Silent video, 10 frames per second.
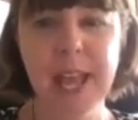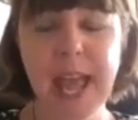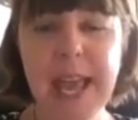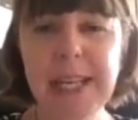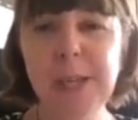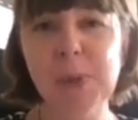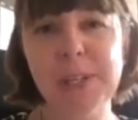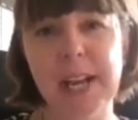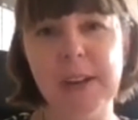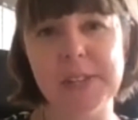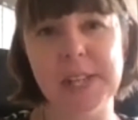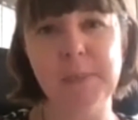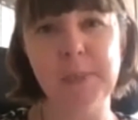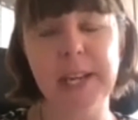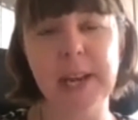Anybody
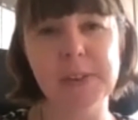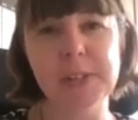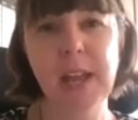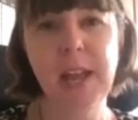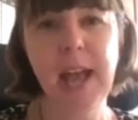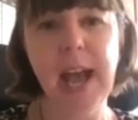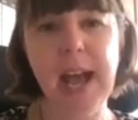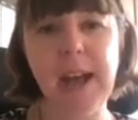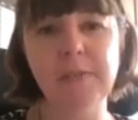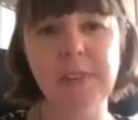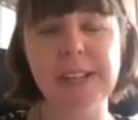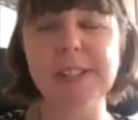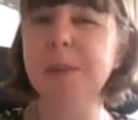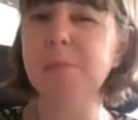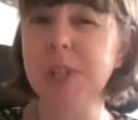else have, like,
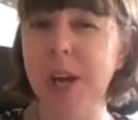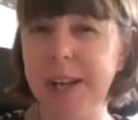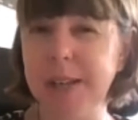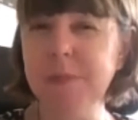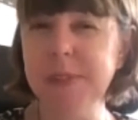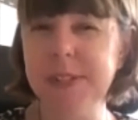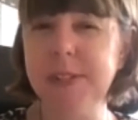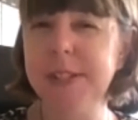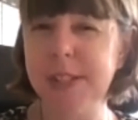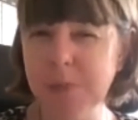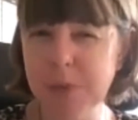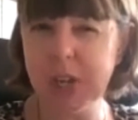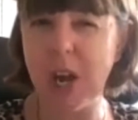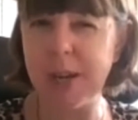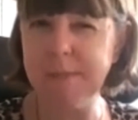sometimes
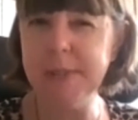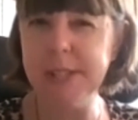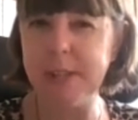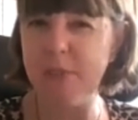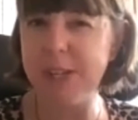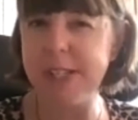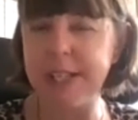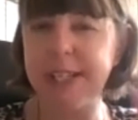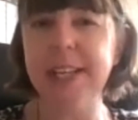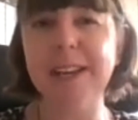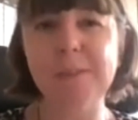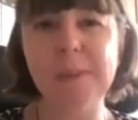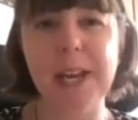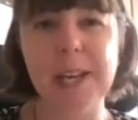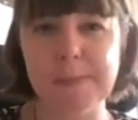the voice I can hear in
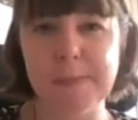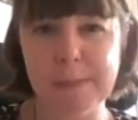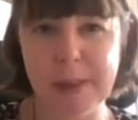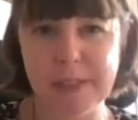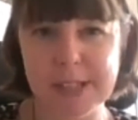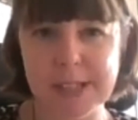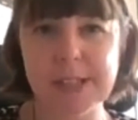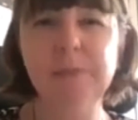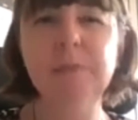my head is my mother's.